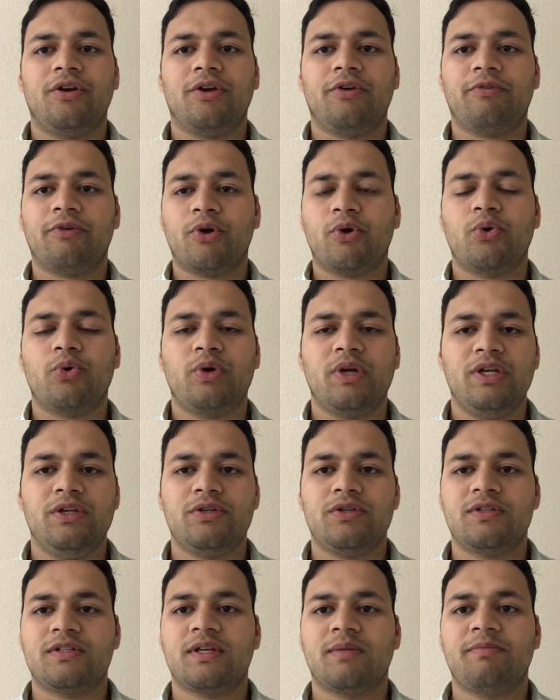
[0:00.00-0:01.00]
grow
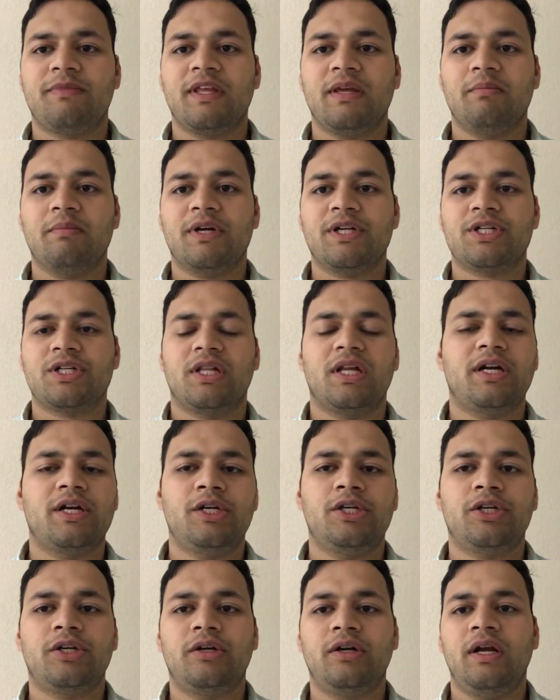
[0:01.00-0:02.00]
into something much
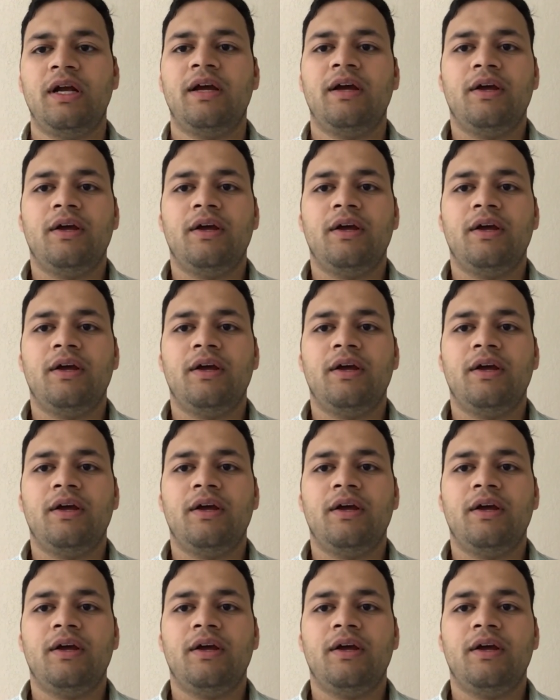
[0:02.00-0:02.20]
larger,